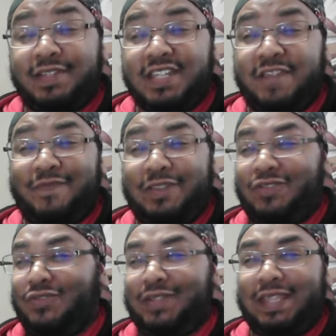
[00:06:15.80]
But
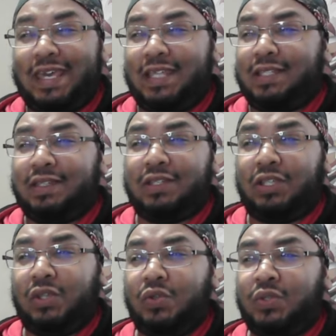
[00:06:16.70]
using that as an
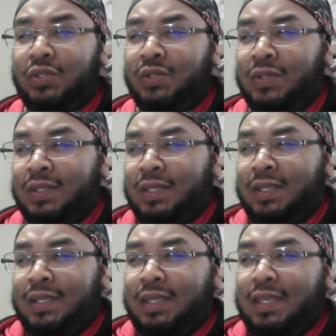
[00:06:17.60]
excuse,
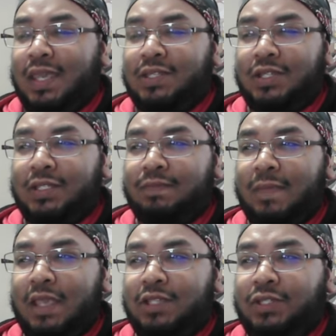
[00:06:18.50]
it just
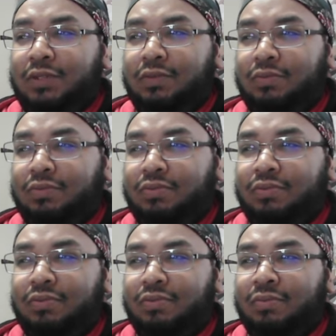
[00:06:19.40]
makes you,
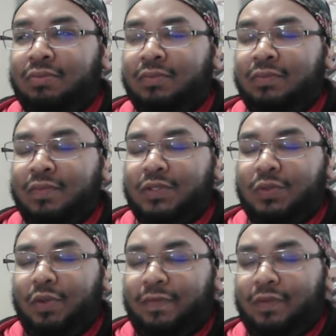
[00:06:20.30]
what's the
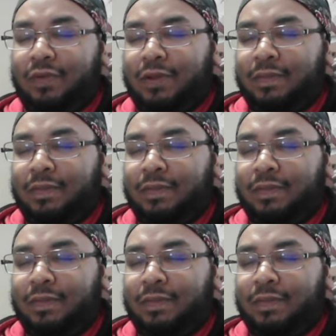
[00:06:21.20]
word for it?